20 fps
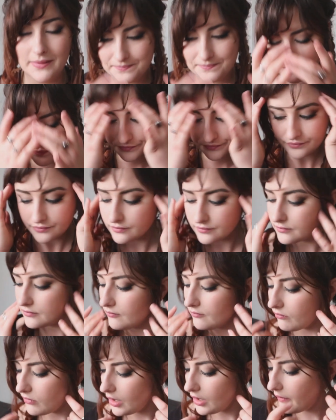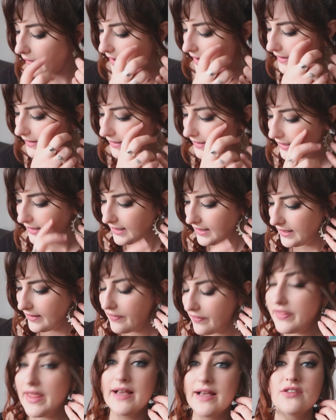me. All right,
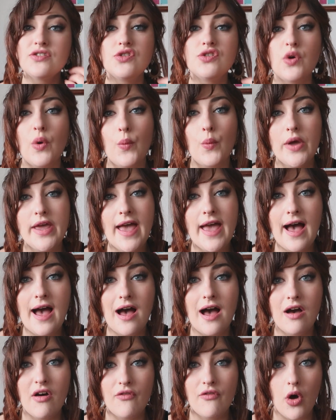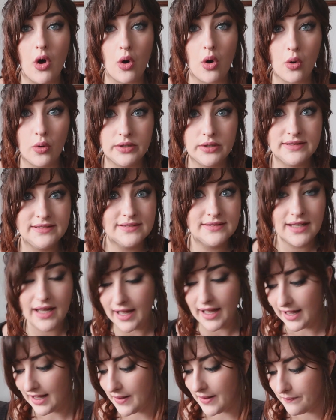next we have Owen,
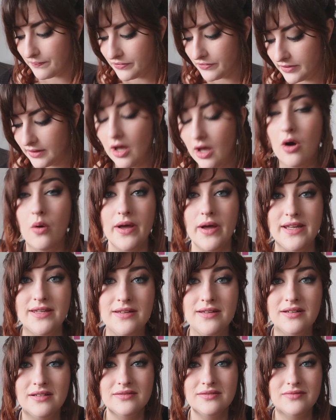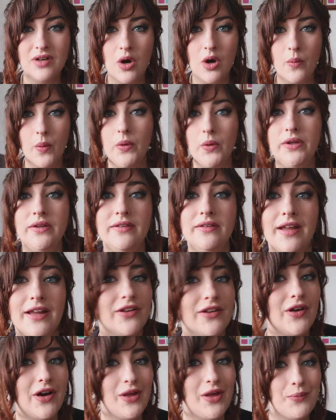I
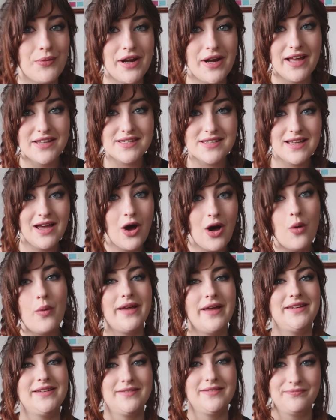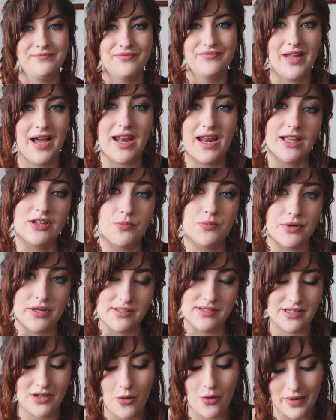don't know how you pronounce it. Owen. I like to
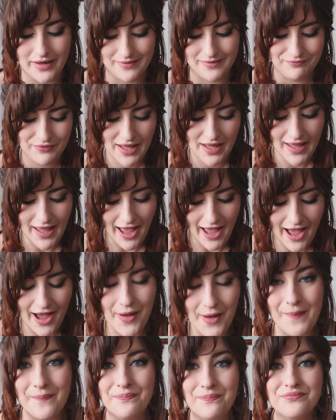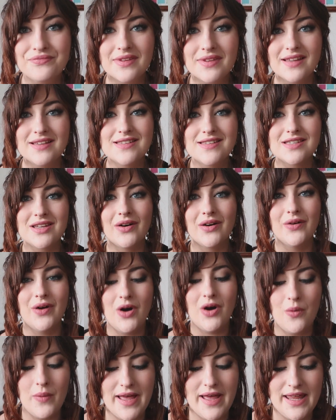pronounce it Owen. So
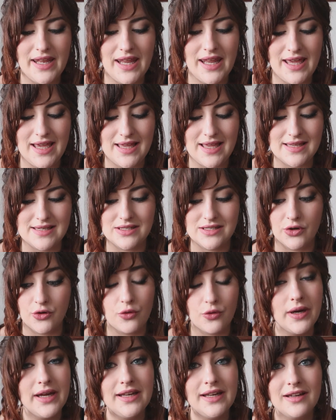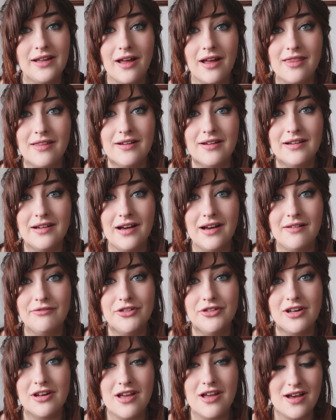Owen is the green color
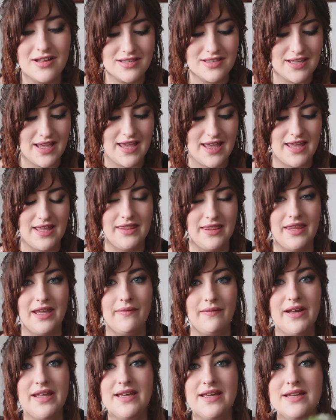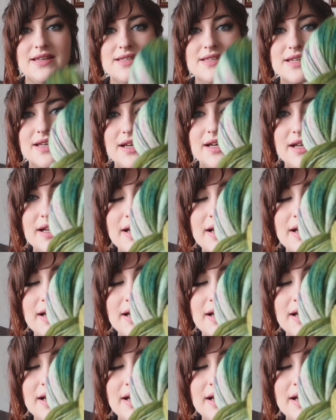of the lot, and there it is.